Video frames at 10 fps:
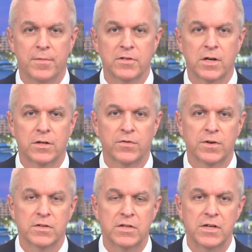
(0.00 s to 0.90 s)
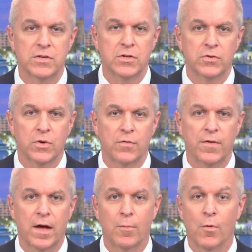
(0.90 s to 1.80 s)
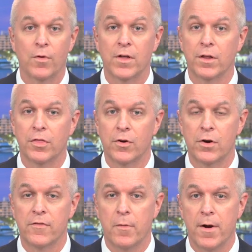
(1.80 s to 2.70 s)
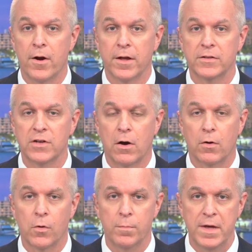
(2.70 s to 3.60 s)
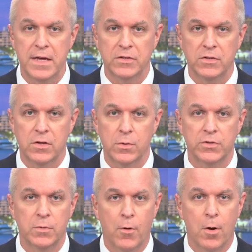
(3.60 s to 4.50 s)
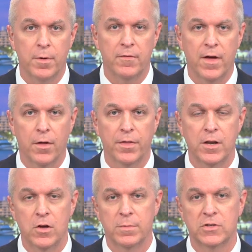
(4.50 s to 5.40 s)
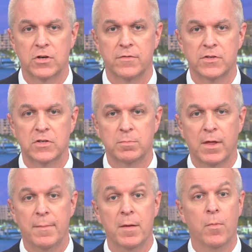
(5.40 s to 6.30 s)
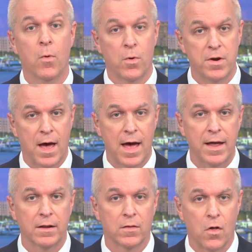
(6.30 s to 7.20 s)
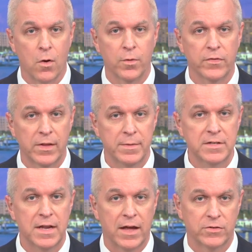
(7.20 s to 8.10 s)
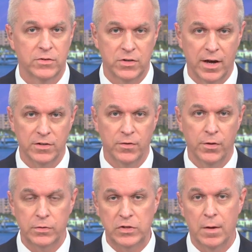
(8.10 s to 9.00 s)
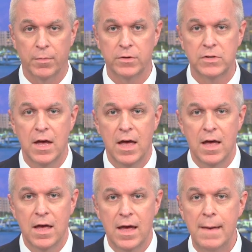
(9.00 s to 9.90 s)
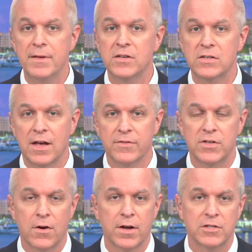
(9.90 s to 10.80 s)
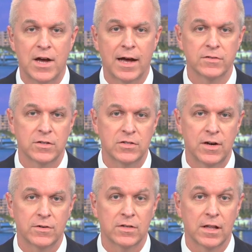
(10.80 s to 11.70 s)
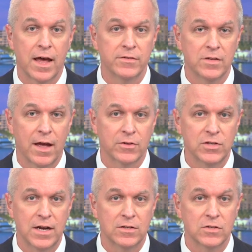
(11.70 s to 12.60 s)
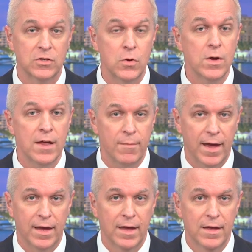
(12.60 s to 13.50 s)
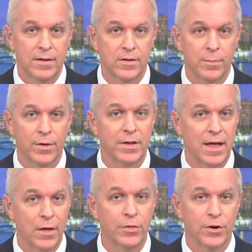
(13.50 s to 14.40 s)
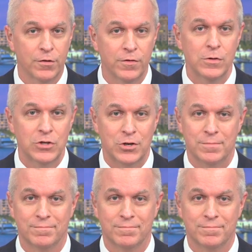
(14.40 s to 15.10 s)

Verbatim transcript: The Centers for Disease Control found more than a third of Americans are obese. The U.S. Department of Health and Human Services blaming poor diet along with limited exercise for those numbers. ABC7's Erica Jackson shares the lifestyle changes you can make to build a healthier future.